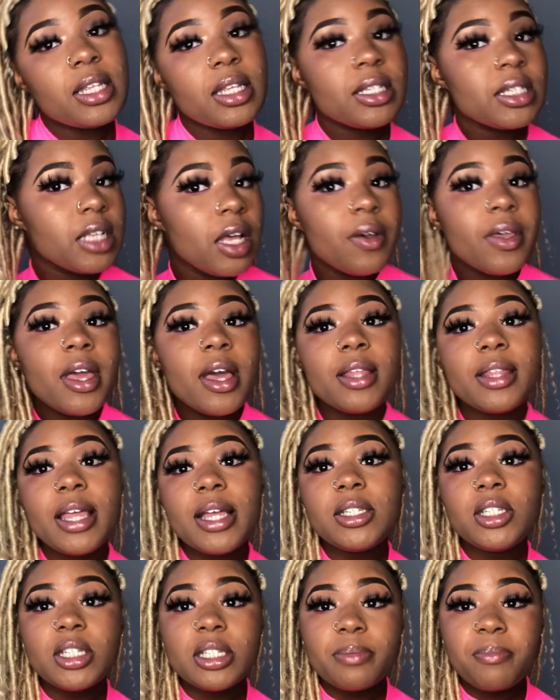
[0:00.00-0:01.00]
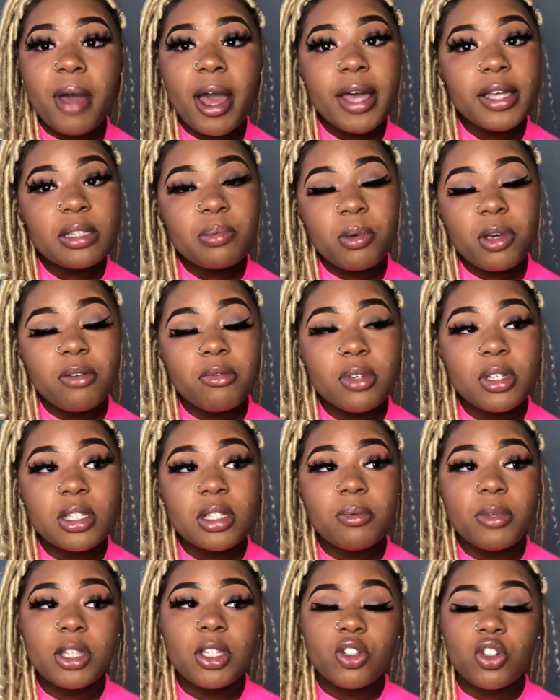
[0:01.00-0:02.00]
So yeah, that's just my experience
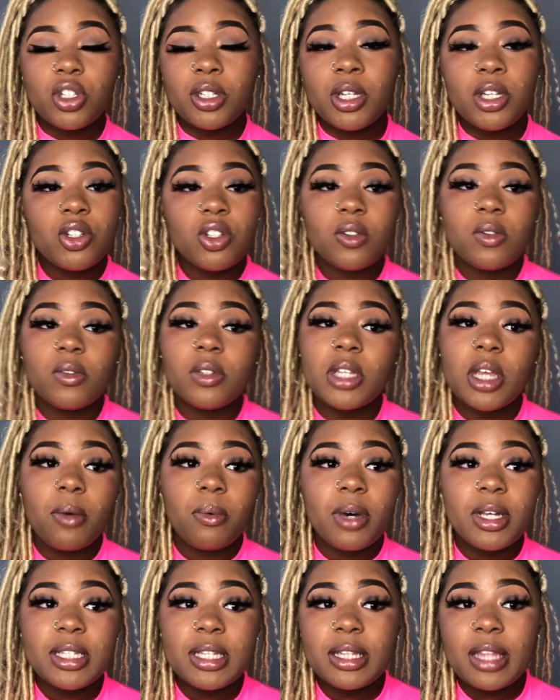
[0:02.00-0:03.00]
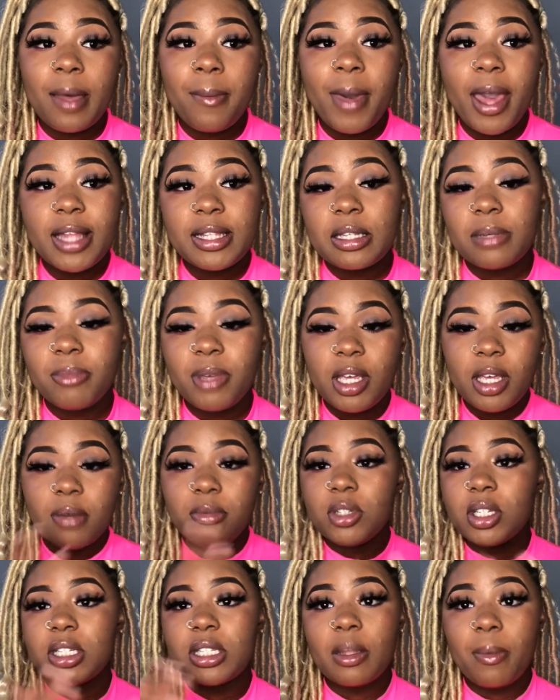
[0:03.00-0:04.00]
with the traditionals. It wasn't that bad to me. It was
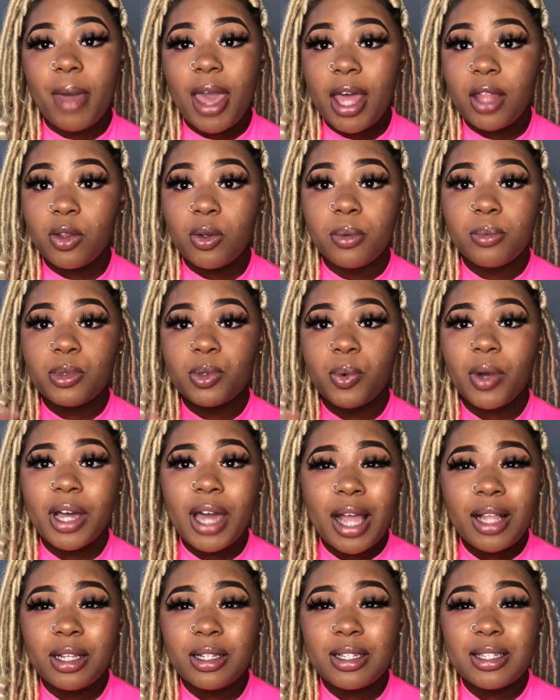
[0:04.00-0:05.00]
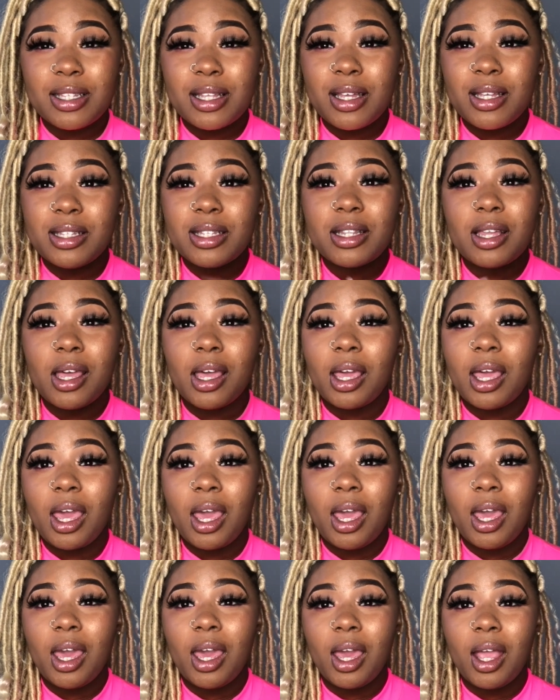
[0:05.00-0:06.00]
just the bathrooms were kind of disgusting,
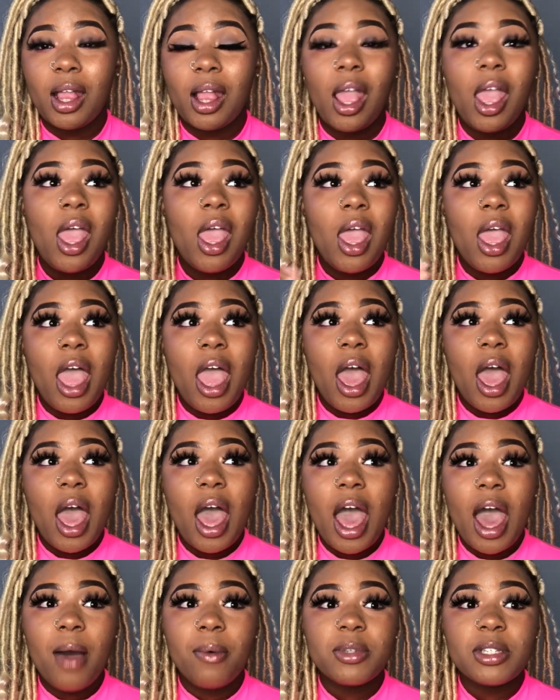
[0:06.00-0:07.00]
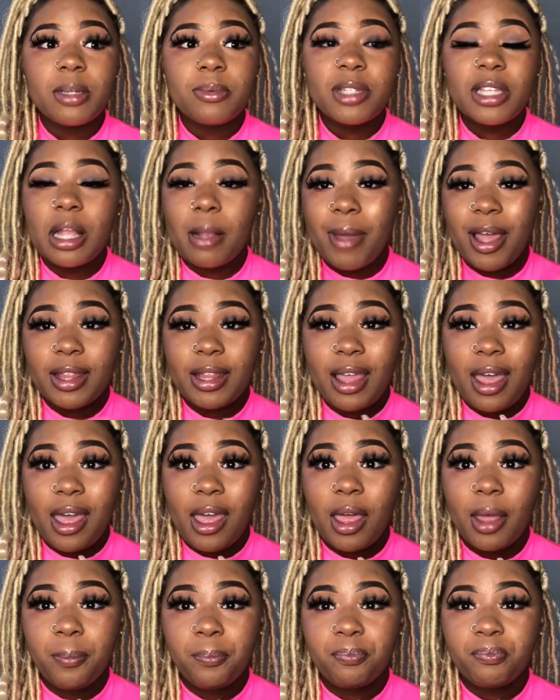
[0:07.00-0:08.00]
and I was upset about
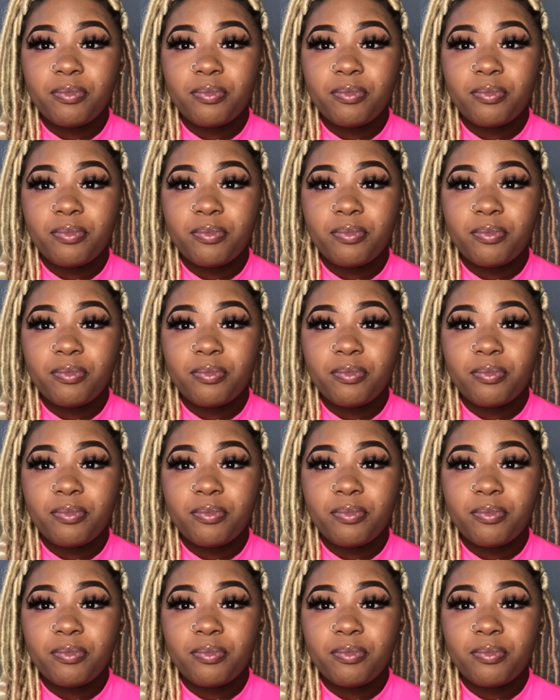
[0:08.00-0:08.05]
that.